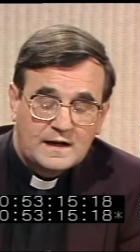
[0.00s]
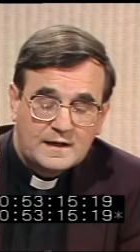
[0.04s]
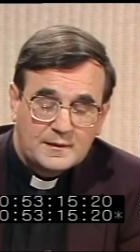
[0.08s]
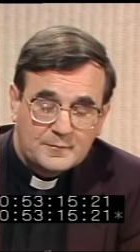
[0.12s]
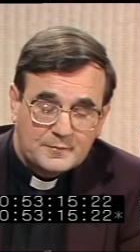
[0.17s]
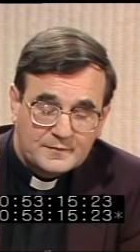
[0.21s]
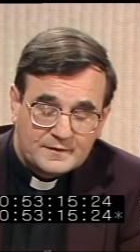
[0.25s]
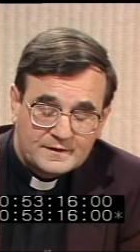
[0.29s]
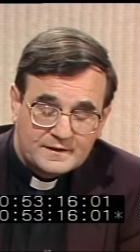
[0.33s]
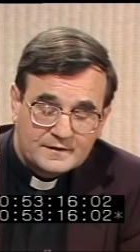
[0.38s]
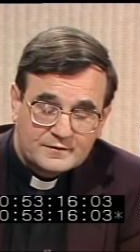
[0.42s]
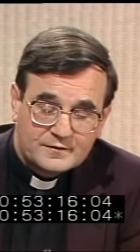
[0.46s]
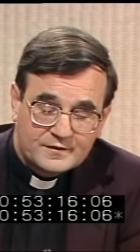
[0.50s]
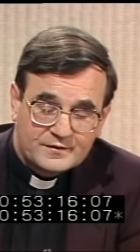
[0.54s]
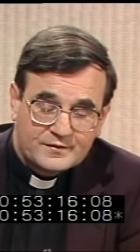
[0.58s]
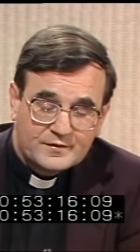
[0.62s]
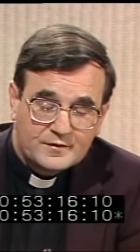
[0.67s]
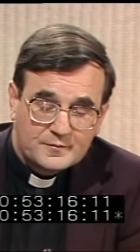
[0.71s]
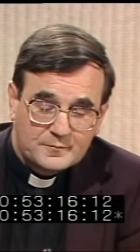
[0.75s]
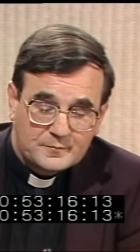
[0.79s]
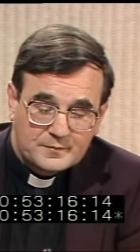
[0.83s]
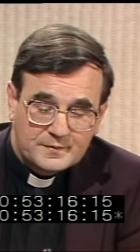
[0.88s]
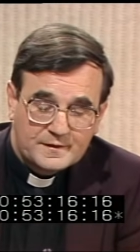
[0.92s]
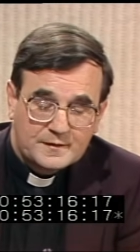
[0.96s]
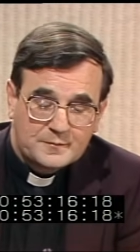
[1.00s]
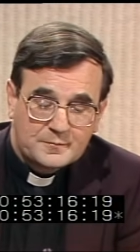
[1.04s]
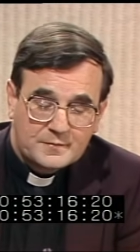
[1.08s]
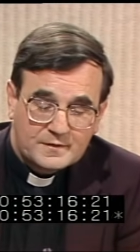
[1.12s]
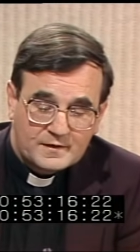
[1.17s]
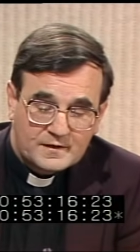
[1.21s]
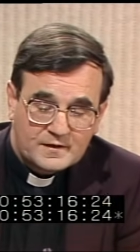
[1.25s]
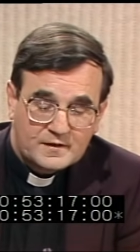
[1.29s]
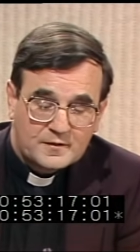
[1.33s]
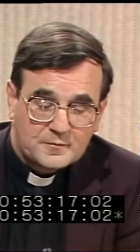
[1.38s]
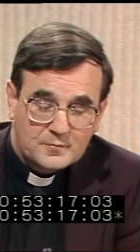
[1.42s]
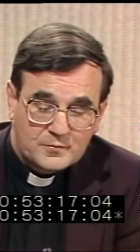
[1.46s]
I believe that some
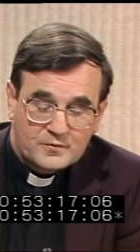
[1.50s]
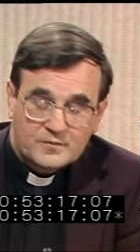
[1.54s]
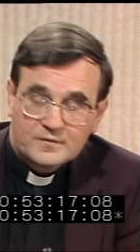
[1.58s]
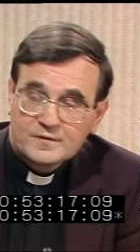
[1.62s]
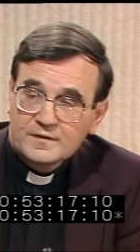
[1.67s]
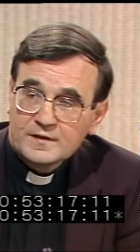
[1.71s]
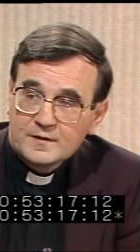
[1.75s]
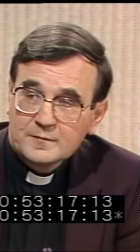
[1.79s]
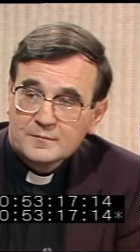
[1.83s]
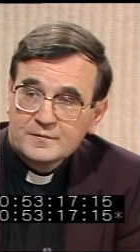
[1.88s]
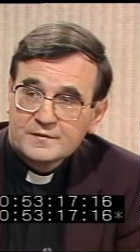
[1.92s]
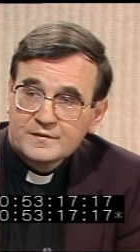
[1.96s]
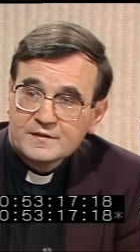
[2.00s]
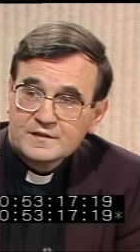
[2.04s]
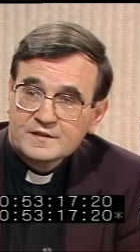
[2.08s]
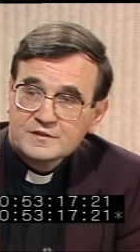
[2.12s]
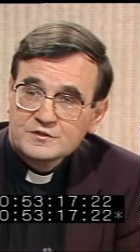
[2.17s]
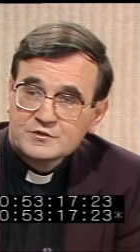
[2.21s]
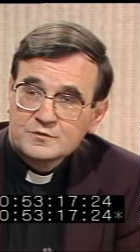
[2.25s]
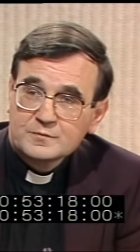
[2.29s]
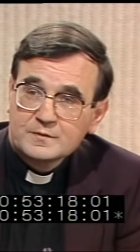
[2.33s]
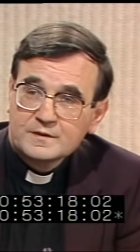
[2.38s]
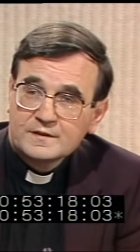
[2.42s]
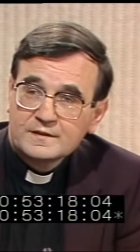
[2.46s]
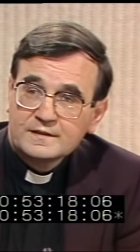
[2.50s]
people are born homosexual.